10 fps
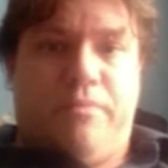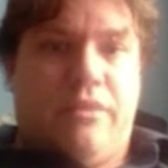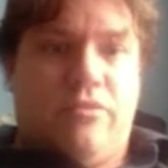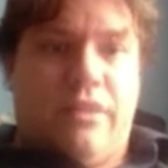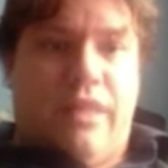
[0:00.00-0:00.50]

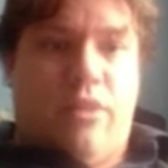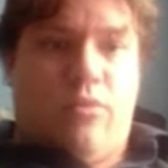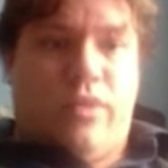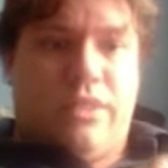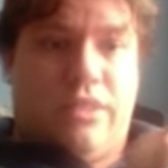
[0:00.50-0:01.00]
spade to the
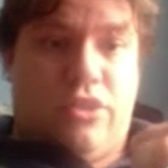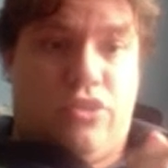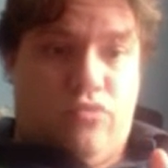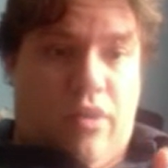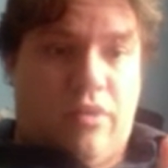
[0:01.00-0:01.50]
9 wins in
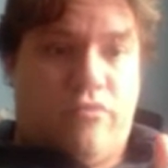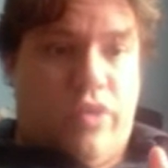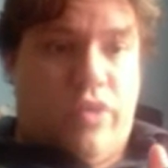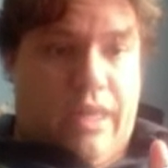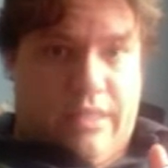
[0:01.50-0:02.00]
2 out of
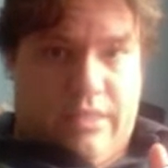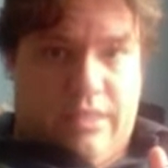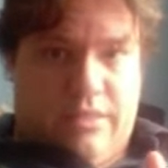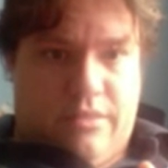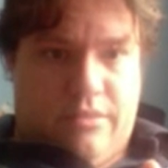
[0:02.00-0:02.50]
3
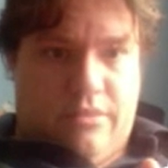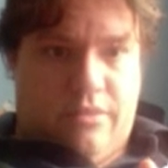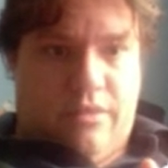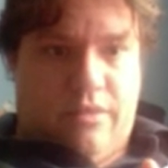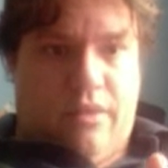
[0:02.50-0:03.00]
cases
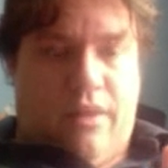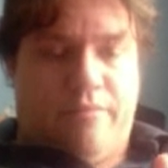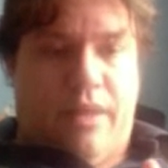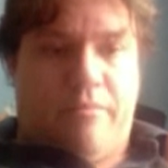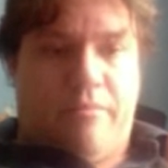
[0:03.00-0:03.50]

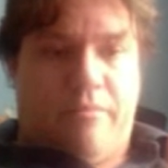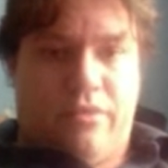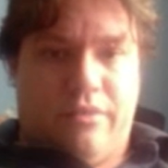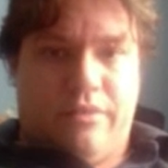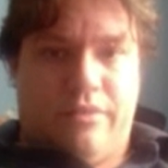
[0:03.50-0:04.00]

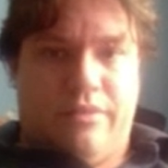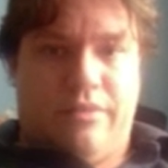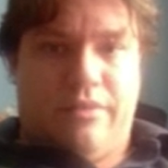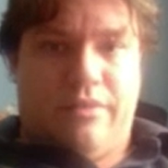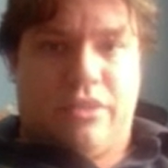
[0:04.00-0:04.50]
among
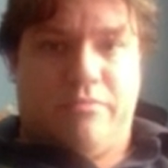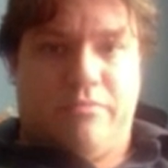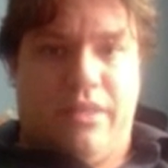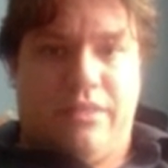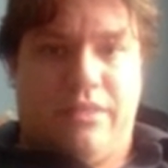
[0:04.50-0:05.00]
the
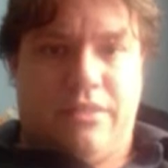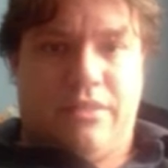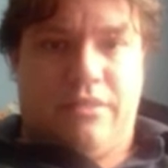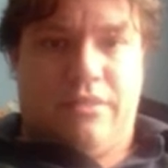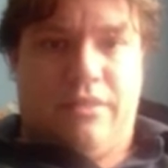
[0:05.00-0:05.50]
possibilities
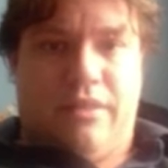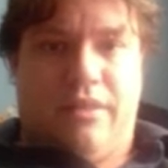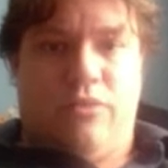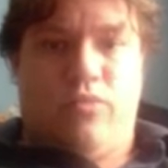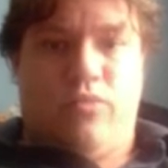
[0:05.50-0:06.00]

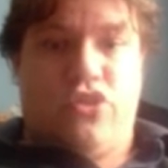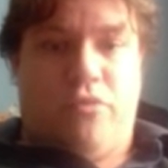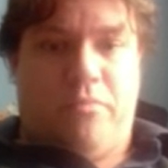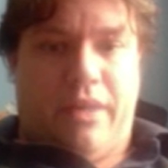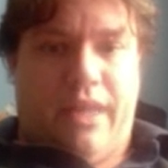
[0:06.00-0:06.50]
in which
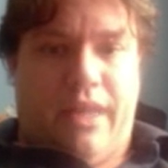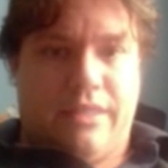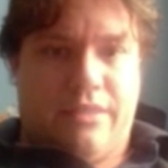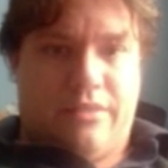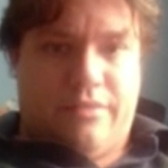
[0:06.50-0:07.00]
your play
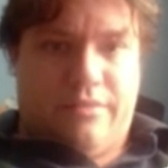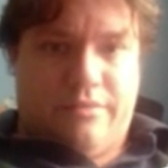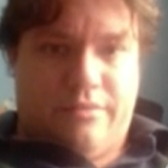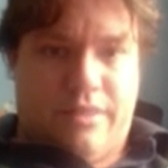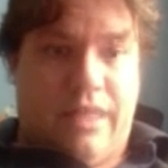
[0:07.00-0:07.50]
has
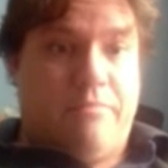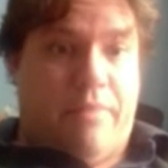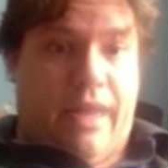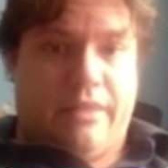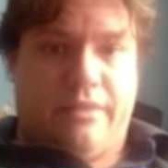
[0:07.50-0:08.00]
an
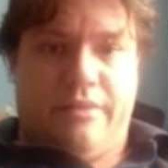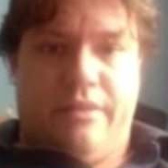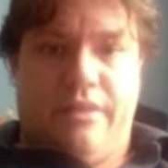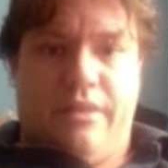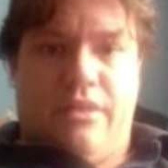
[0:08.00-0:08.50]
impact.
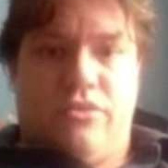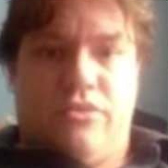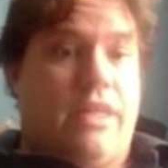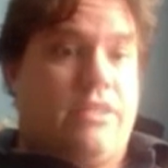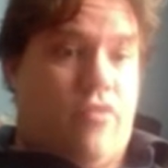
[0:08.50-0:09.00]

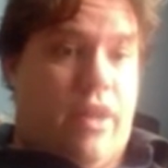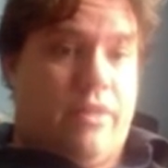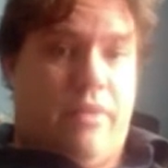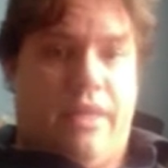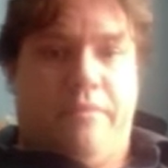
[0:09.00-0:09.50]
So that's the
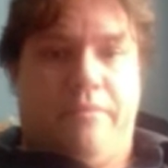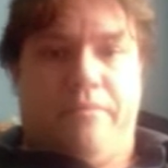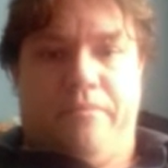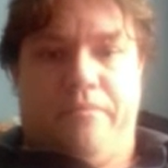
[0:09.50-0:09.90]
right play.